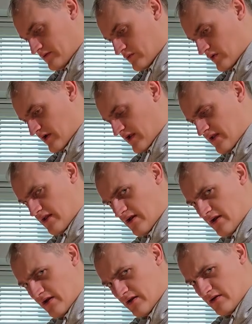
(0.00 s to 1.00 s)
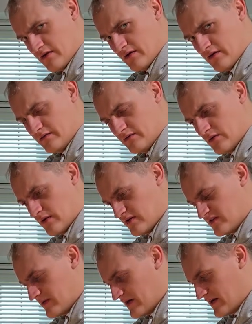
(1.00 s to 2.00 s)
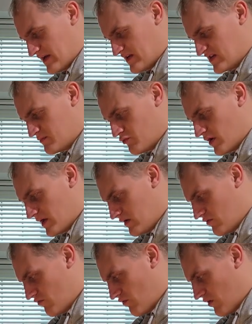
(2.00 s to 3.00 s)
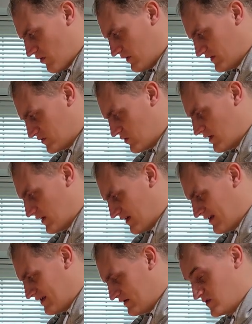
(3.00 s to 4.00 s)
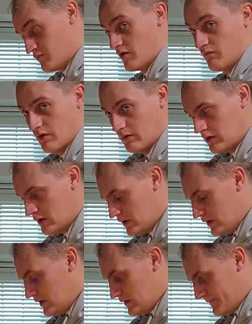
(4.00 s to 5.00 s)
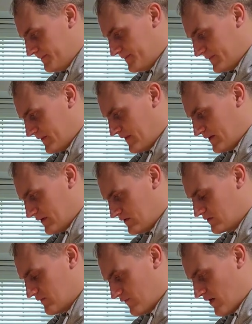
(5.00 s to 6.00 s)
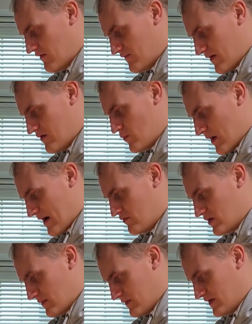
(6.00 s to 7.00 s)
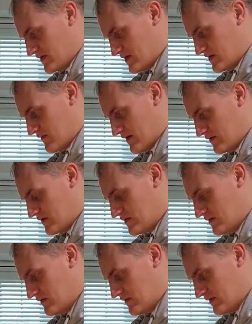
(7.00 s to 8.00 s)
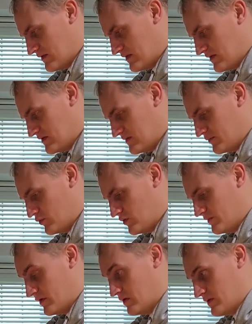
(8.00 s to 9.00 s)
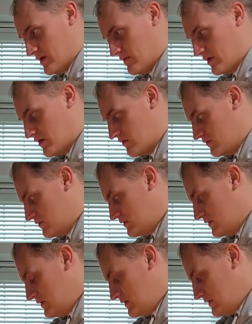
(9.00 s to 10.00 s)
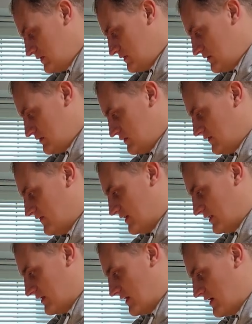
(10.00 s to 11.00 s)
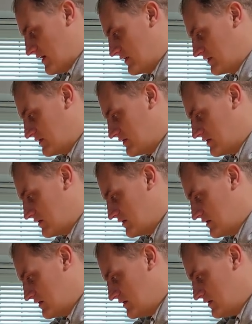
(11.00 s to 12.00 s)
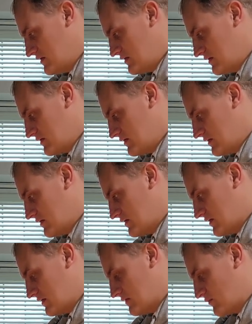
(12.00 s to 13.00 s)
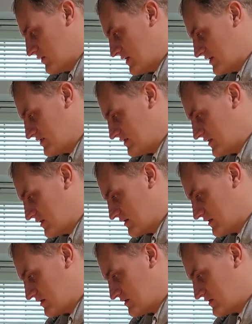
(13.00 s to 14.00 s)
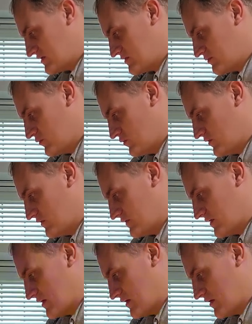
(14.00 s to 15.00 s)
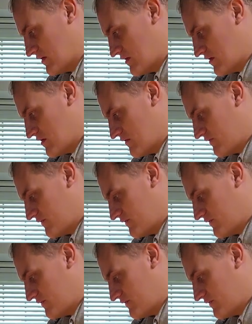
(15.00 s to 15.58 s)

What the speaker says: Quite a, I don't know how to explain it, springy roll. It's quite spring roll. It's very, very wound up. This is around the spool. Oh, there we go. Put the end, cut the plastic spool thing off.